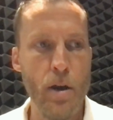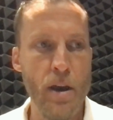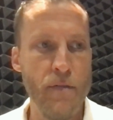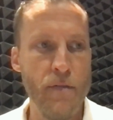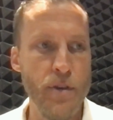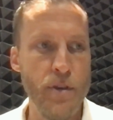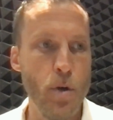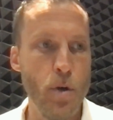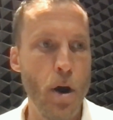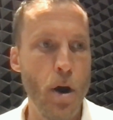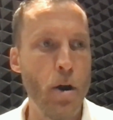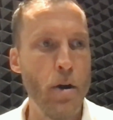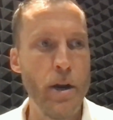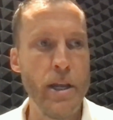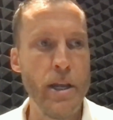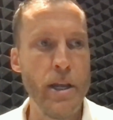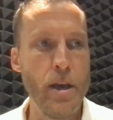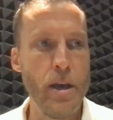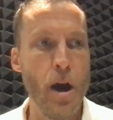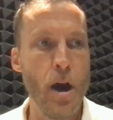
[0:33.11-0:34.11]
if you
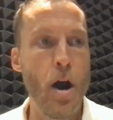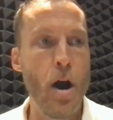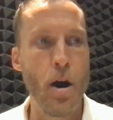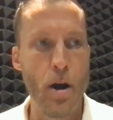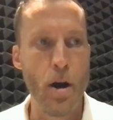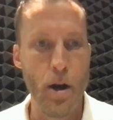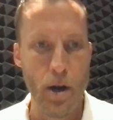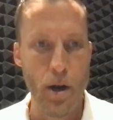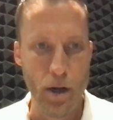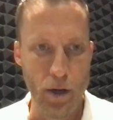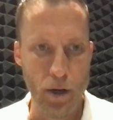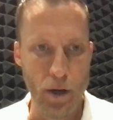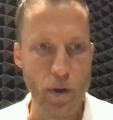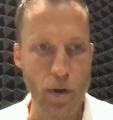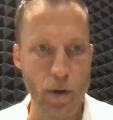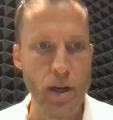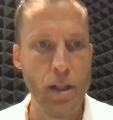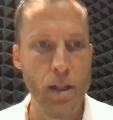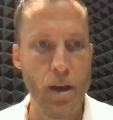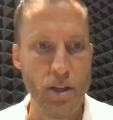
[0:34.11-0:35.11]
already are going to
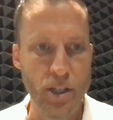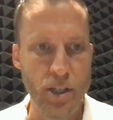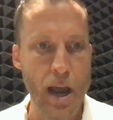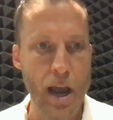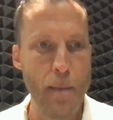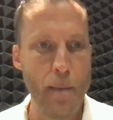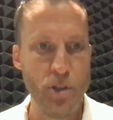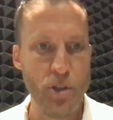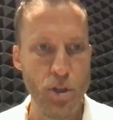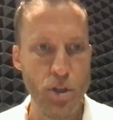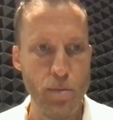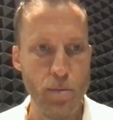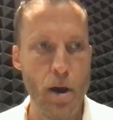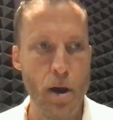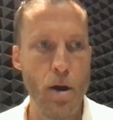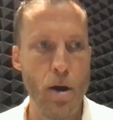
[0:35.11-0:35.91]
launch on AppSumo